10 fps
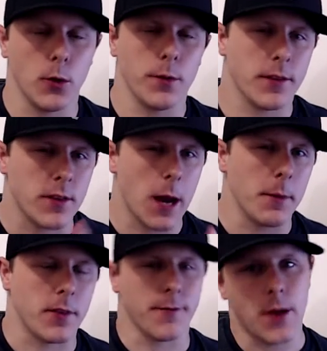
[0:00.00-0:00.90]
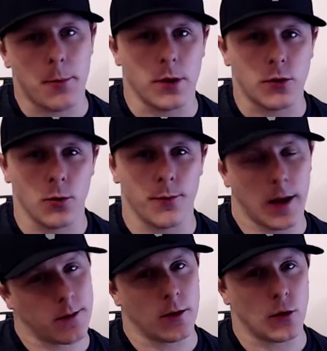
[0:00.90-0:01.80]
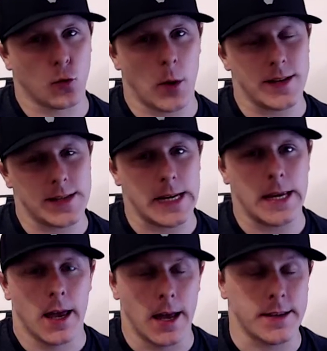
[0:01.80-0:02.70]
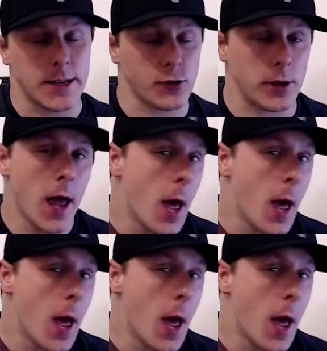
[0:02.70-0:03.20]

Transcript: This time it's the February two thousand twenty edition.